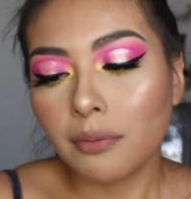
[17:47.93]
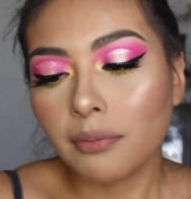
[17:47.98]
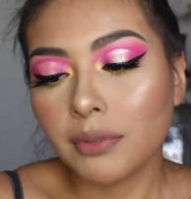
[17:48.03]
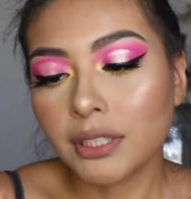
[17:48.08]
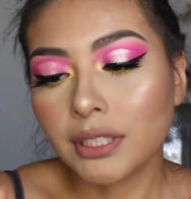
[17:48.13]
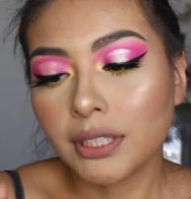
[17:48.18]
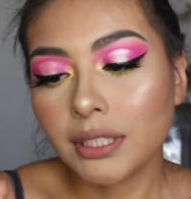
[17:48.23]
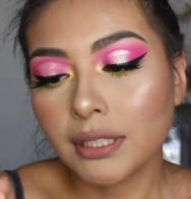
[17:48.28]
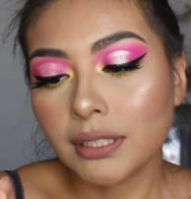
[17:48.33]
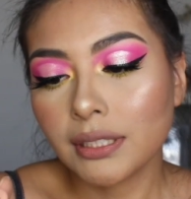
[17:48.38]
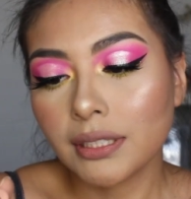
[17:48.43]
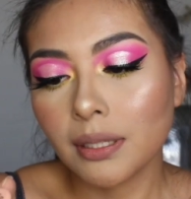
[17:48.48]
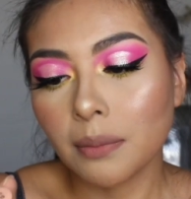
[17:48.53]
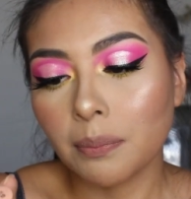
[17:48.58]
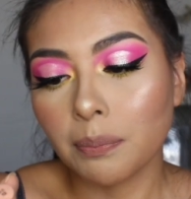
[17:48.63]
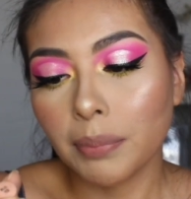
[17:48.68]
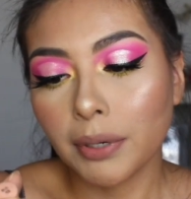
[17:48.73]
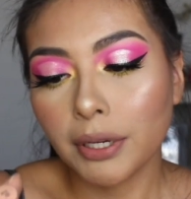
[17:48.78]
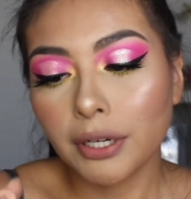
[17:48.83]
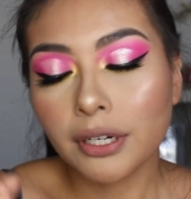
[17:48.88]
which is the
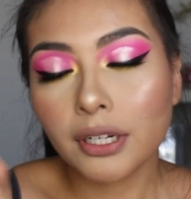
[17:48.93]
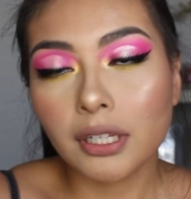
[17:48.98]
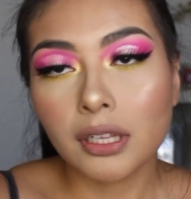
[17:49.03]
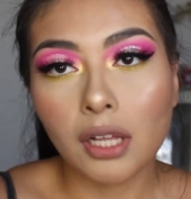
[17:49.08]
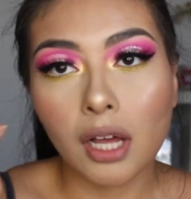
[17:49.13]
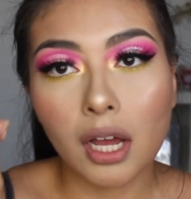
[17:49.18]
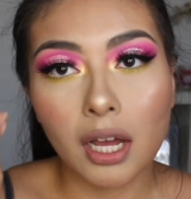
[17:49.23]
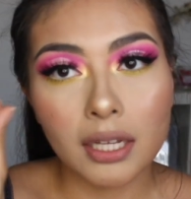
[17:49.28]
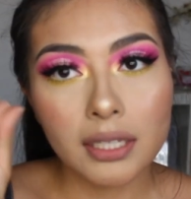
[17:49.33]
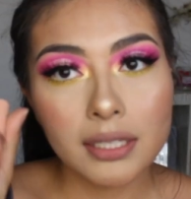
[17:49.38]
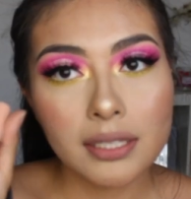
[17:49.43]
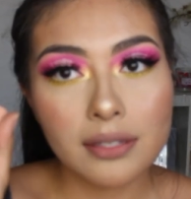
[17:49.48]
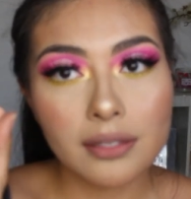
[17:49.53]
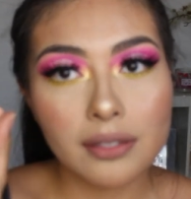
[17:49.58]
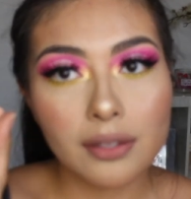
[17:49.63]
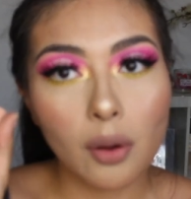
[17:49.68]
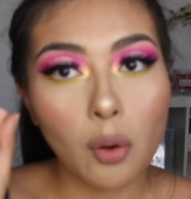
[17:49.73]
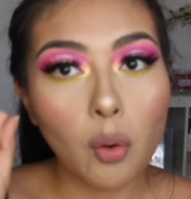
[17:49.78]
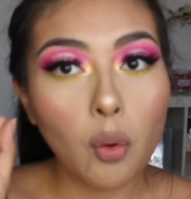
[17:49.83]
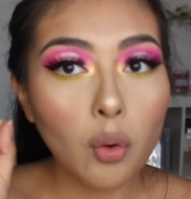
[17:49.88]
Butter
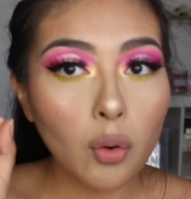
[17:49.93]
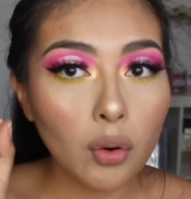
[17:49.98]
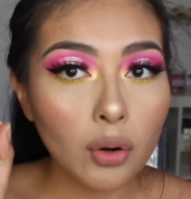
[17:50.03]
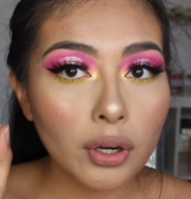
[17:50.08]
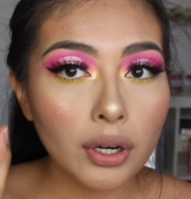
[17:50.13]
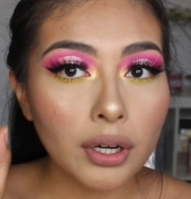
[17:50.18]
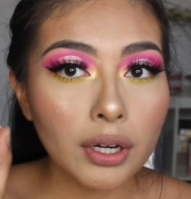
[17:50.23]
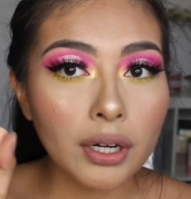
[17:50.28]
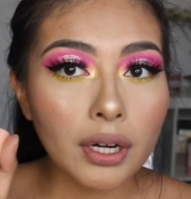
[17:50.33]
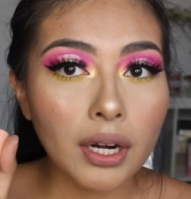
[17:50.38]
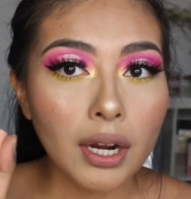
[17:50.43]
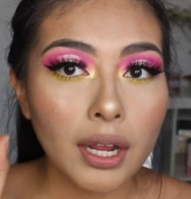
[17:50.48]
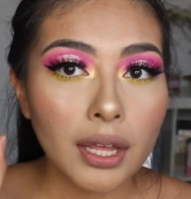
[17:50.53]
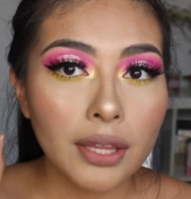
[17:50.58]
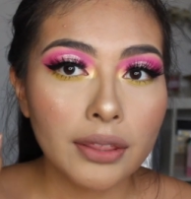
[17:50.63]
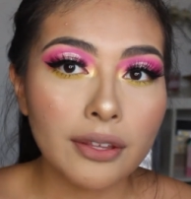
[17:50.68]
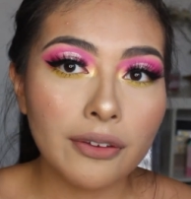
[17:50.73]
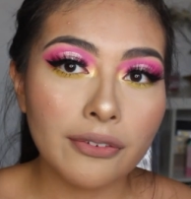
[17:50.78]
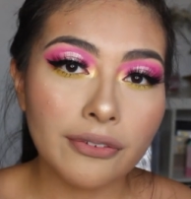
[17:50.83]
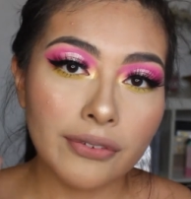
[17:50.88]
Gloss or
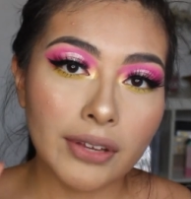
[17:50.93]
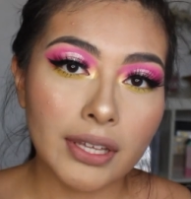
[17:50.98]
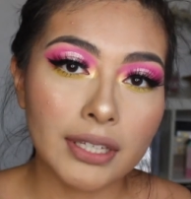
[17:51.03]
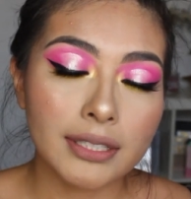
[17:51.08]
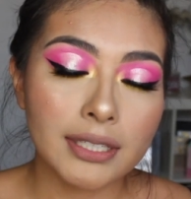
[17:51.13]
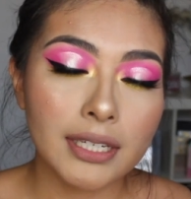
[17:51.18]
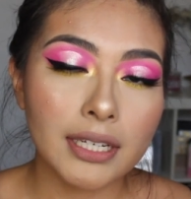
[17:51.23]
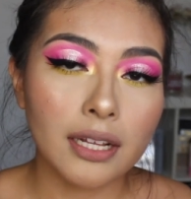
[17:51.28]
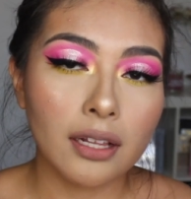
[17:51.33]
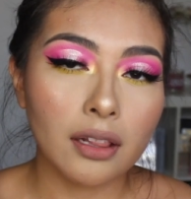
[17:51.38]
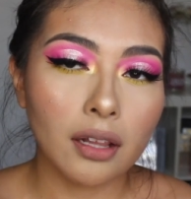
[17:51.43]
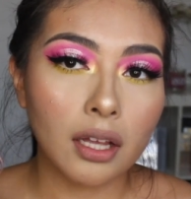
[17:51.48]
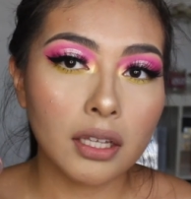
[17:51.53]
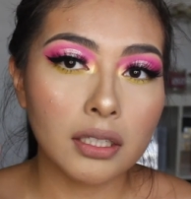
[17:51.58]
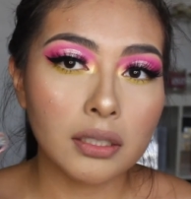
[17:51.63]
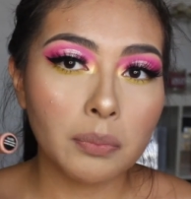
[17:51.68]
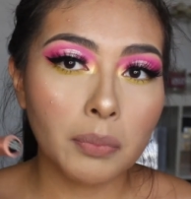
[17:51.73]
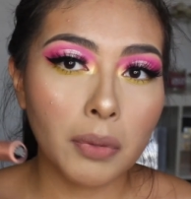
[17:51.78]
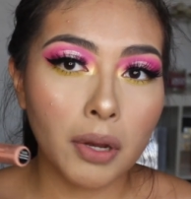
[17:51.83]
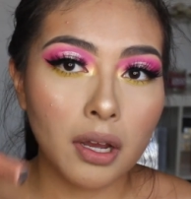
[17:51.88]
the Fenty
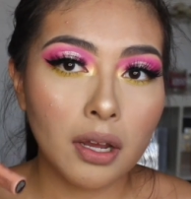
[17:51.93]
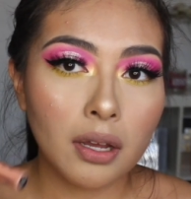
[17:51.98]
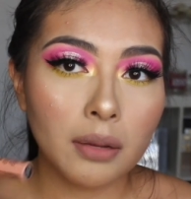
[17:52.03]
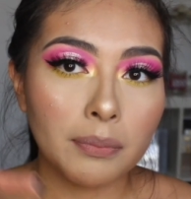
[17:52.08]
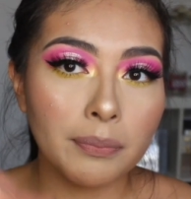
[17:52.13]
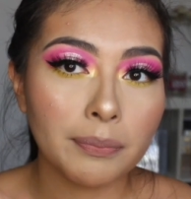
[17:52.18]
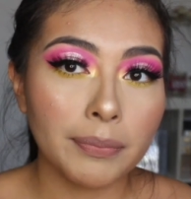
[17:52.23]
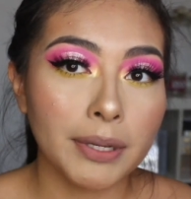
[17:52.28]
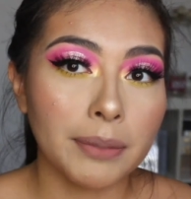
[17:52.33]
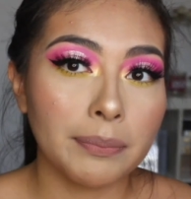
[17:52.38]
Gloss Bomb.